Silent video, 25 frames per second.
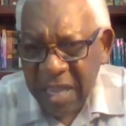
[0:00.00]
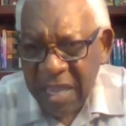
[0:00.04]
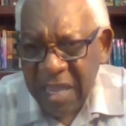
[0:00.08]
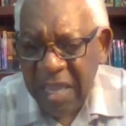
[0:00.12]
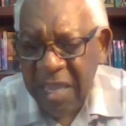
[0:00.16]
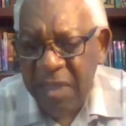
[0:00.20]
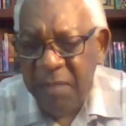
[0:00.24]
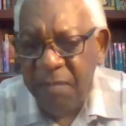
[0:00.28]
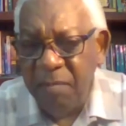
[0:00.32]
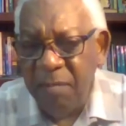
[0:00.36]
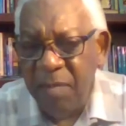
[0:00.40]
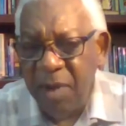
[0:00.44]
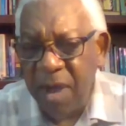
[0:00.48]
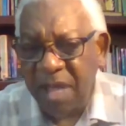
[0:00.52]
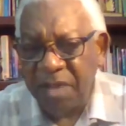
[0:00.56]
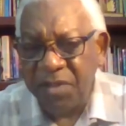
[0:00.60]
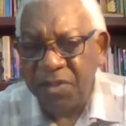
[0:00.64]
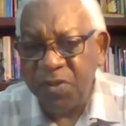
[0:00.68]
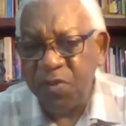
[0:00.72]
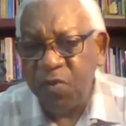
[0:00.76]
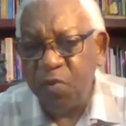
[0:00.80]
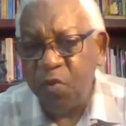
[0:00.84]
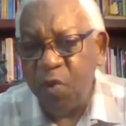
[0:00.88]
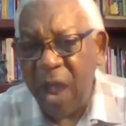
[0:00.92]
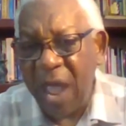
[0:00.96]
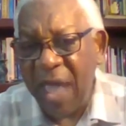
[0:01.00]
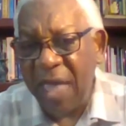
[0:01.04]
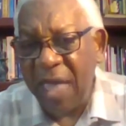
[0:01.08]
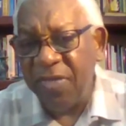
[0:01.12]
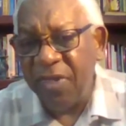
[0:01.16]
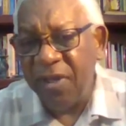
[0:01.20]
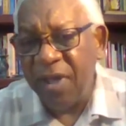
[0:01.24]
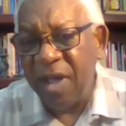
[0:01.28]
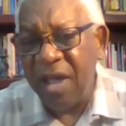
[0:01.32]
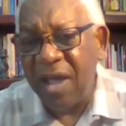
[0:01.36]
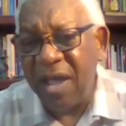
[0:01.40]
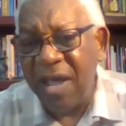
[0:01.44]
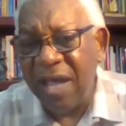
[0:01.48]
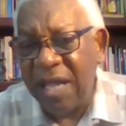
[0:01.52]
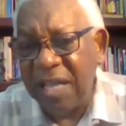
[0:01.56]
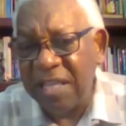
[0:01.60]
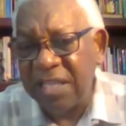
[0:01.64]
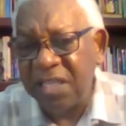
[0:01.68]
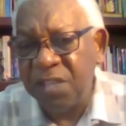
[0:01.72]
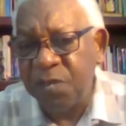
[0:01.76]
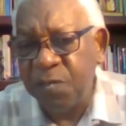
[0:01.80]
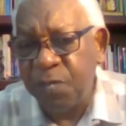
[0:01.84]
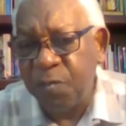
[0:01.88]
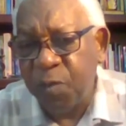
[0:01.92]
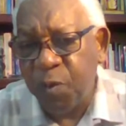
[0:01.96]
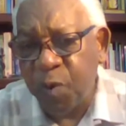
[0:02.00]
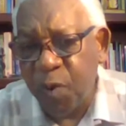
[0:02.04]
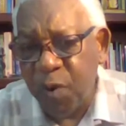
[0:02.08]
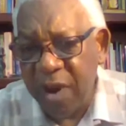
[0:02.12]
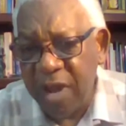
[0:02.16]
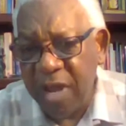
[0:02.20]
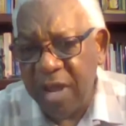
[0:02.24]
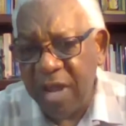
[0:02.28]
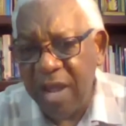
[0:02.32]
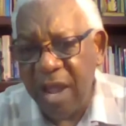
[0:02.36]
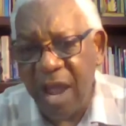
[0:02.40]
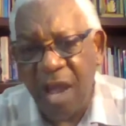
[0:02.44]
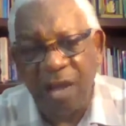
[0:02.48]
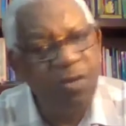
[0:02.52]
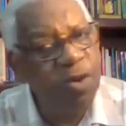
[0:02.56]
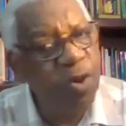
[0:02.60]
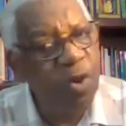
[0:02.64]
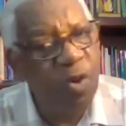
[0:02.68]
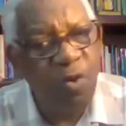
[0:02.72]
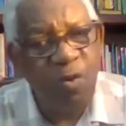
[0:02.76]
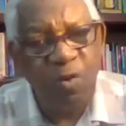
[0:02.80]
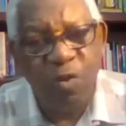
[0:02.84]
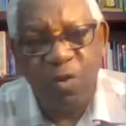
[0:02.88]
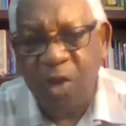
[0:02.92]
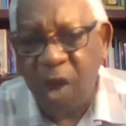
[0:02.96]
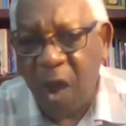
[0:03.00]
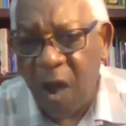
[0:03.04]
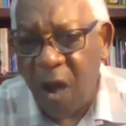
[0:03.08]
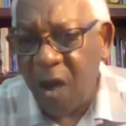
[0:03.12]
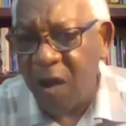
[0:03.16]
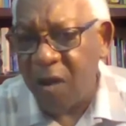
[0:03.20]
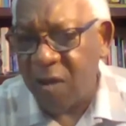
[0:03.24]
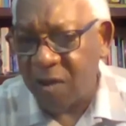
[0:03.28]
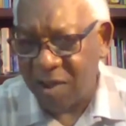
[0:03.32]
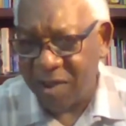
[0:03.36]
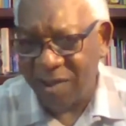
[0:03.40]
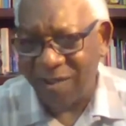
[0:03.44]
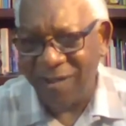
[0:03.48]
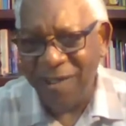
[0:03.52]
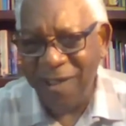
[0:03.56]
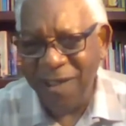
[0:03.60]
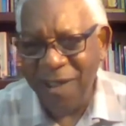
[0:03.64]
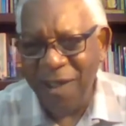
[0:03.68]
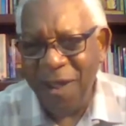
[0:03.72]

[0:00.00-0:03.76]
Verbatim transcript: He must rather us pray, no, talk